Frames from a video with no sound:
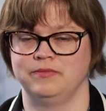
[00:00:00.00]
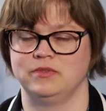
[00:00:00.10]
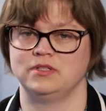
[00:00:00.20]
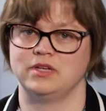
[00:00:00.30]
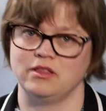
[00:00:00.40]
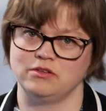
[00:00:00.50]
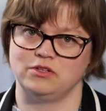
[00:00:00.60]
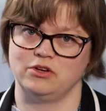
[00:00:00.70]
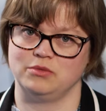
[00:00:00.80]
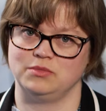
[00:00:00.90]
There's other
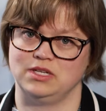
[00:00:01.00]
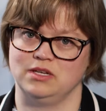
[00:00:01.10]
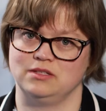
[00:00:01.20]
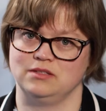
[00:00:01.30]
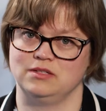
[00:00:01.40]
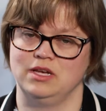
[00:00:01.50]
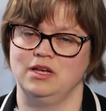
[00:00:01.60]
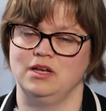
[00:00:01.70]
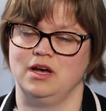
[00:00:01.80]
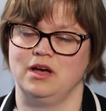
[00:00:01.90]
circumstances
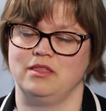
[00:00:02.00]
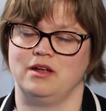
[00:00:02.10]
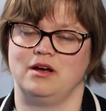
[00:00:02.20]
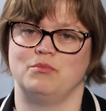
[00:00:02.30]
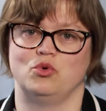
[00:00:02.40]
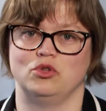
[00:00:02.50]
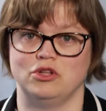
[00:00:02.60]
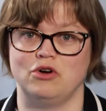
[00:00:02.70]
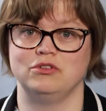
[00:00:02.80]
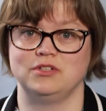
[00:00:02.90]
that are more
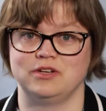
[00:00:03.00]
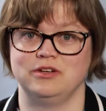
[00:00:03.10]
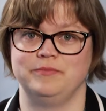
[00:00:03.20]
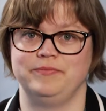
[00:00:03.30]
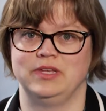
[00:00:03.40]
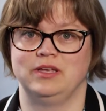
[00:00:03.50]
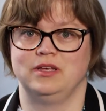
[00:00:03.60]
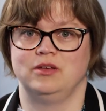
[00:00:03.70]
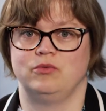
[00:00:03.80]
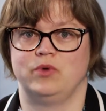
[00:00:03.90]
long-term,
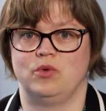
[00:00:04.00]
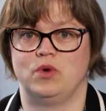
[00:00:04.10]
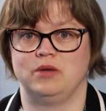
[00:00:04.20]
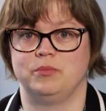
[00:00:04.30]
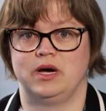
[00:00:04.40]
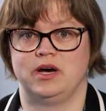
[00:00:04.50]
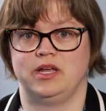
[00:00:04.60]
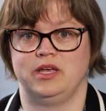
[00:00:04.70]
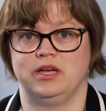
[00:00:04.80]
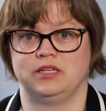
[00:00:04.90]
where one
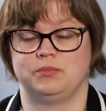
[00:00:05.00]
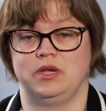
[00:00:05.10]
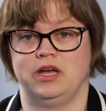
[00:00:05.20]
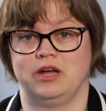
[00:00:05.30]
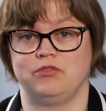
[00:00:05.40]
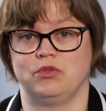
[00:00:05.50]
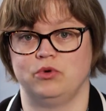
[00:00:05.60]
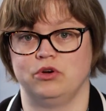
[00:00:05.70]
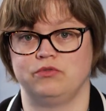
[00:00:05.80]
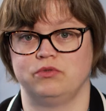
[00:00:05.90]
party has been out of the
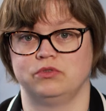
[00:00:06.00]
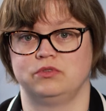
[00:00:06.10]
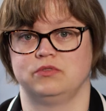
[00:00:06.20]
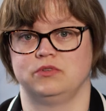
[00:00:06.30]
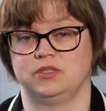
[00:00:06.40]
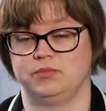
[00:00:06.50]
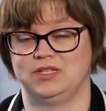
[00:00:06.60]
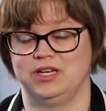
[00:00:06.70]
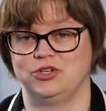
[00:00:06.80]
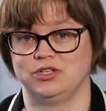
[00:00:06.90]
workforce for a
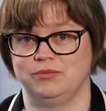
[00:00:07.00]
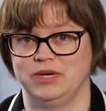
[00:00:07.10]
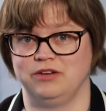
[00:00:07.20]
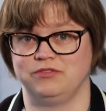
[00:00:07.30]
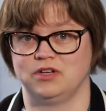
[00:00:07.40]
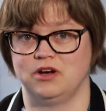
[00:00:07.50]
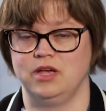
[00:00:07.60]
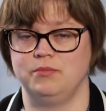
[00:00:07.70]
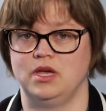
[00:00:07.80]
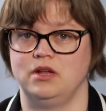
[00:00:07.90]
substantial amount of
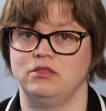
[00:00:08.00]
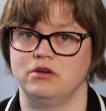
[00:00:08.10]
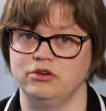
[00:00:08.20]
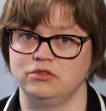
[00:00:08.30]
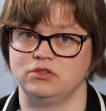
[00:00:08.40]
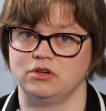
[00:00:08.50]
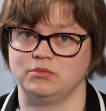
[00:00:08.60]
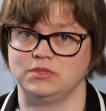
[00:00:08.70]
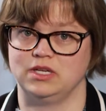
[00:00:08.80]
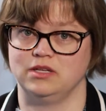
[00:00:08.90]
time, and in those
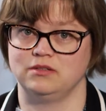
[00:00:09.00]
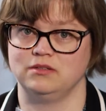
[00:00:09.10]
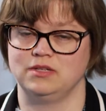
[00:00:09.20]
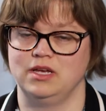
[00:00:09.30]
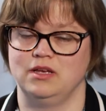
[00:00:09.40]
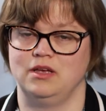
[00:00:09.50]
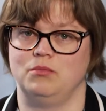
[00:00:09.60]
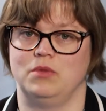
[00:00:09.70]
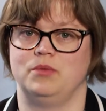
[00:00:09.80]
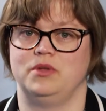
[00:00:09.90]
circumstances it
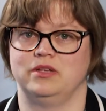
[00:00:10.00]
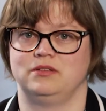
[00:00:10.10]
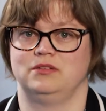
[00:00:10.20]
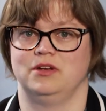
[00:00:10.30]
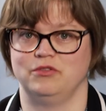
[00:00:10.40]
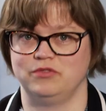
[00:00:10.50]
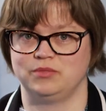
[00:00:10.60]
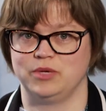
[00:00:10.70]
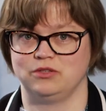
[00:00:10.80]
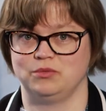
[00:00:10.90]
may be necessary for
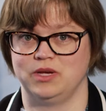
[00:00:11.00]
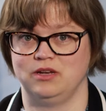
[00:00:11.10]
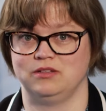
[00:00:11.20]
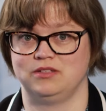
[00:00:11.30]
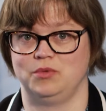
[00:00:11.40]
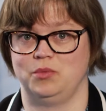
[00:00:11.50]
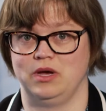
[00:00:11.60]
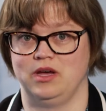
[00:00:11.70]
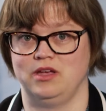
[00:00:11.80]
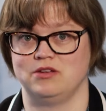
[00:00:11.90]
spousal maintenance to be
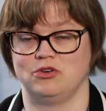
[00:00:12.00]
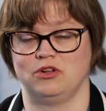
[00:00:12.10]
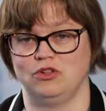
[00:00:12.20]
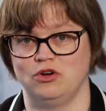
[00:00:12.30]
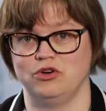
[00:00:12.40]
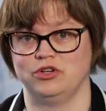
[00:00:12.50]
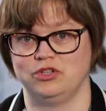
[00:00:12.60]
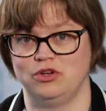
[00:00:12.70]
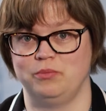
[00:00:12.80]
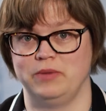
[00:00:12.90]
paid on a longer
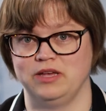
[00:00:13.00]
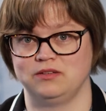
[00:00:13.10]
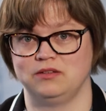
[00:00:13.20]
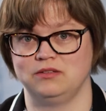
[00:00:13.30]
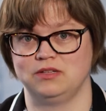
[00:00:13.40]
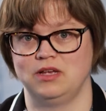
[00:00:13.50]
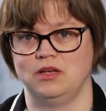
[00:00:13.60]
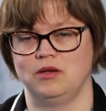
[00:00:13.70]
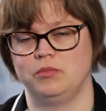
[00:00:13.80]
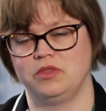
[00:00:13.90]
term basis,
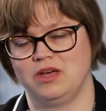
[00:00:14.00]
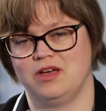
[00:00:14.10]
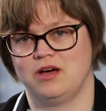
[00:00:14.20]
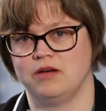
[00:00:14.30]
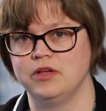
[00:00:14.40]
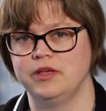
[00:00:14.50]
but they are